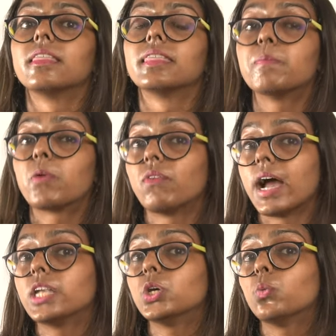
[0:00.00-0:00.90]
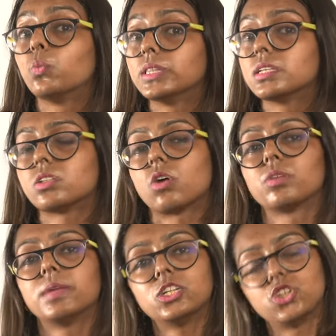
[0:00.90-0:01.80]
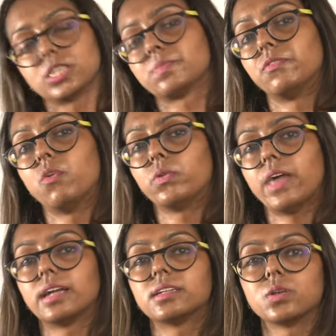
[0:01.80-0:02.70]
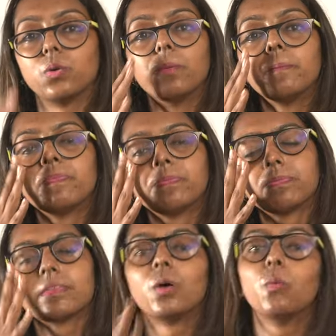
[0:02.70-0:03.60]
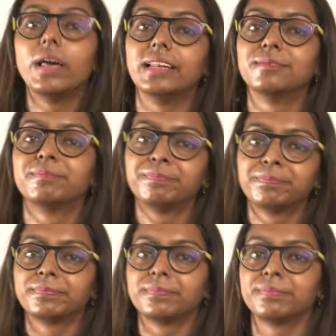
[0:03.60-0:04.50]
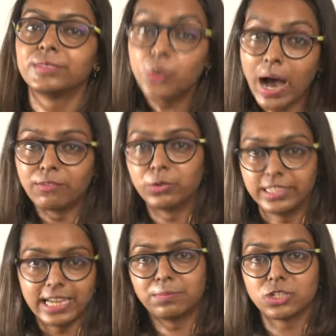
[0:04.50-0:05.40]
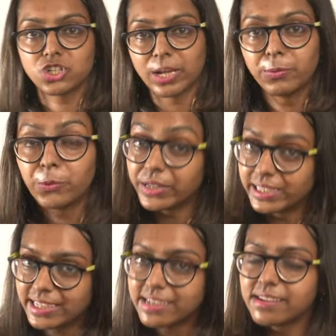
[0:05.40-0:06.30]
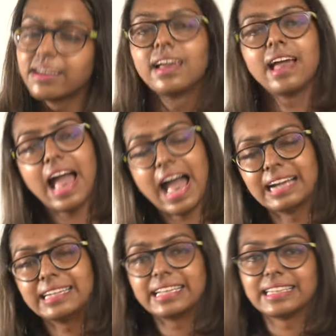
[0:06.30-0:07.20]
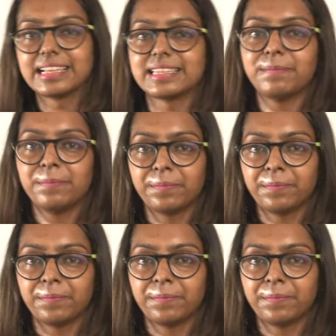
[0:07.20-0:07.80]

they provide you with this document just before that. So, well, you have only that much time to read it and take the exam.